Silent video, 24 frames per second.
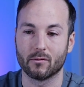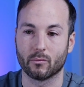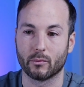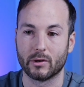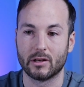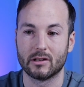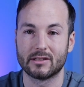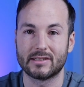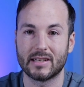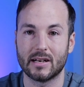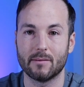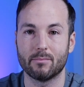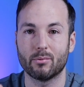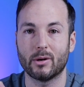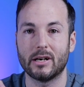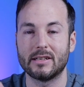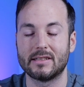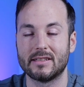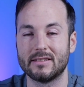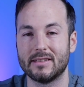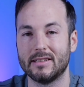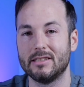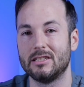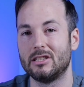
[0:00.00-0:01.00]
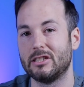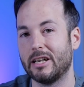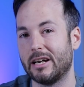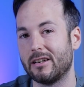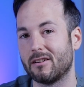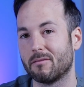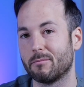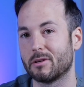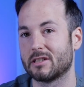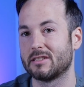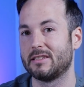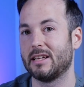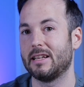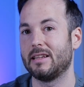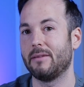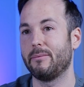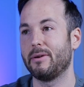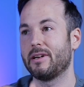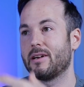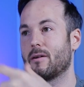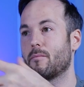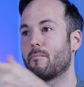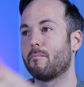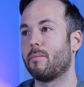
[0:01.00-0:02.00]
real estate prices in general, because then they
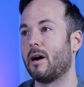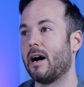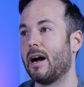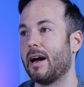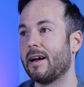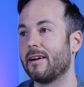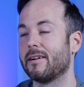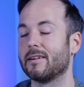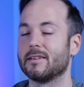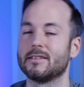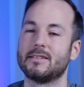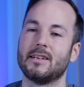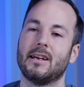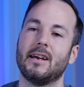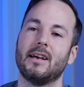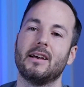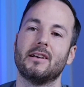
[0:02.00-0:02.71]
become buyers.